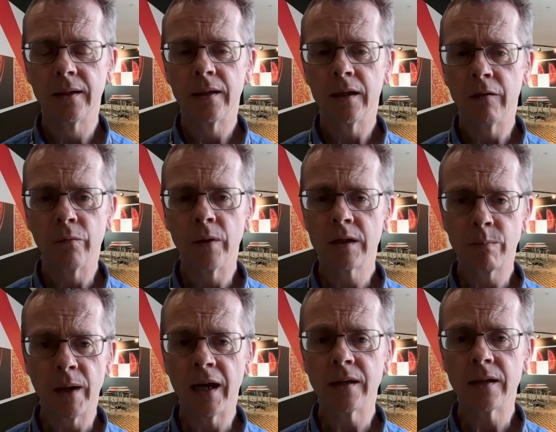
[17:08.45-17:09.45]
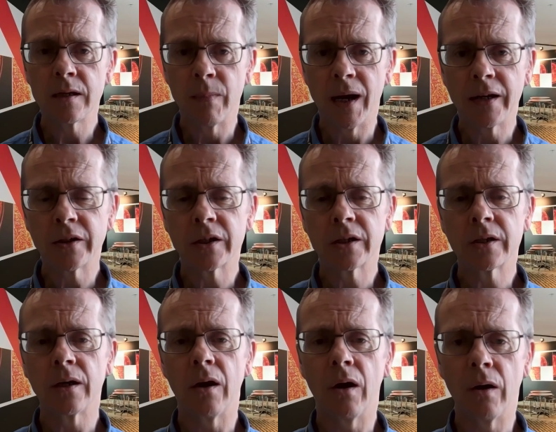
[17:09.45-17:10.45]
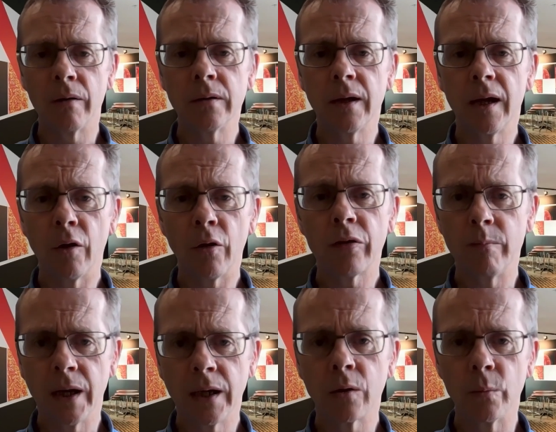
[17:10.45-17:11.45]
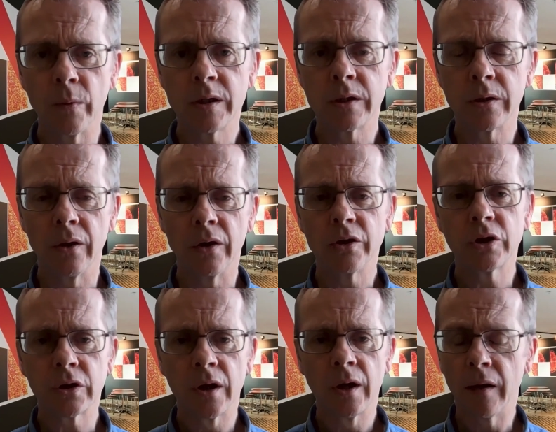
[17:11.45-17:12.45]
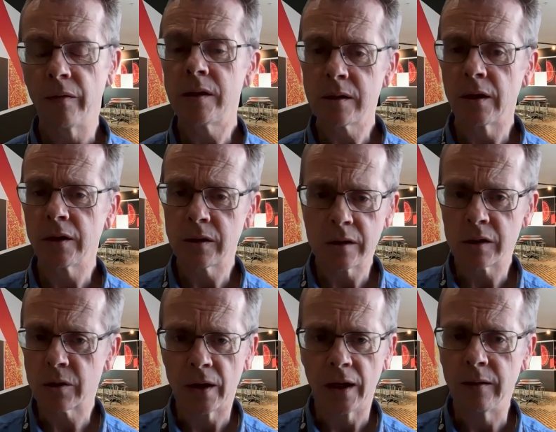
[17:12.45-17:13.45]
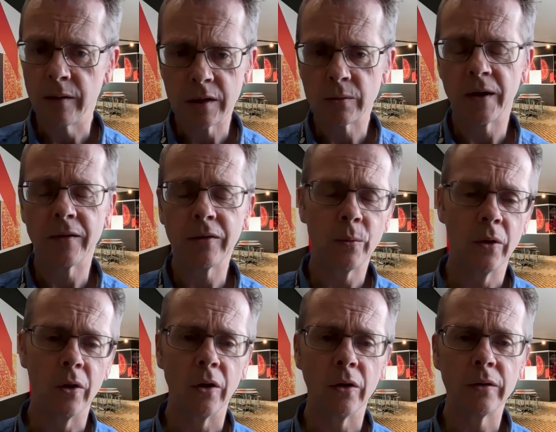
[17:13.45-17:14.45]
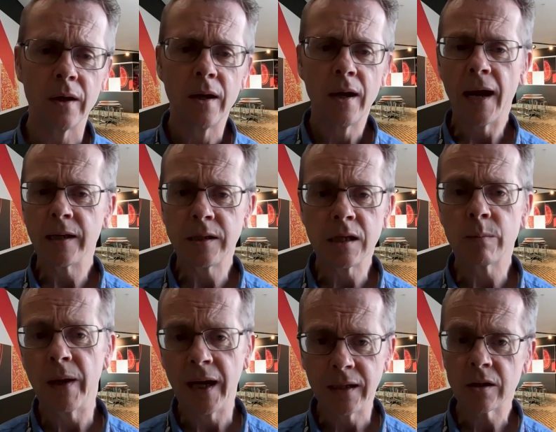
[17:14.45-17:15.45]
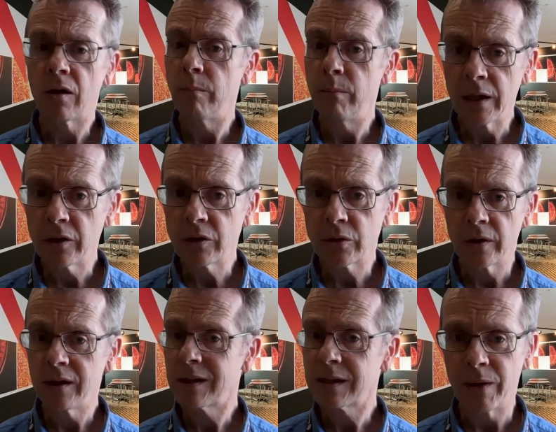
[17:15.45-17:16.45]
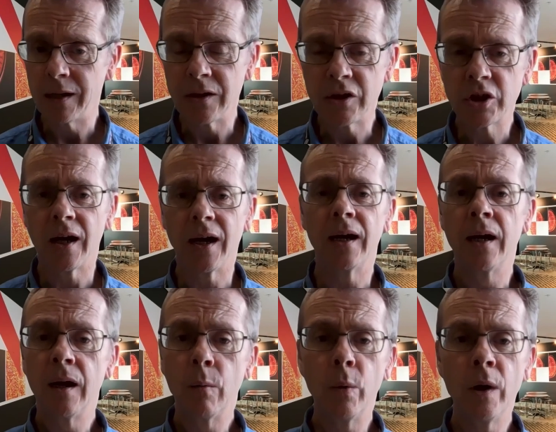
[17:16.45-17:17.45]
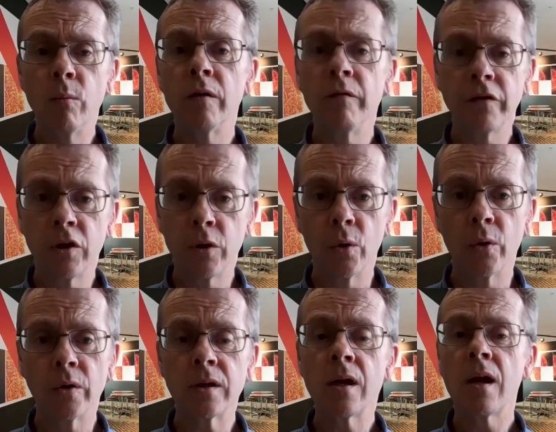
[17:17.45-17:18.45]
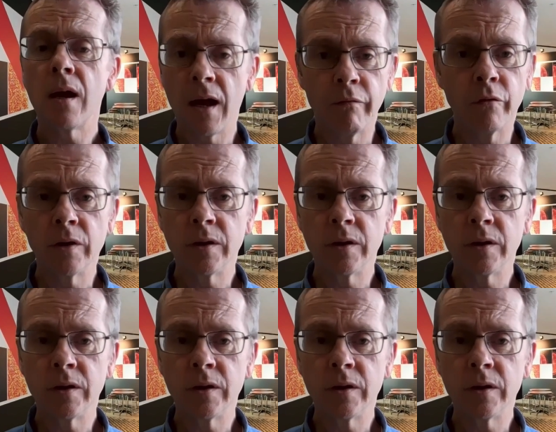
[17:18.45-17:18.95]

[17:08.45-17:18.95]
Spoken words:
If we spent as much on health and medical research, and this is not just Australia, this is around the world, as is spent on military expenditure, we would have cured every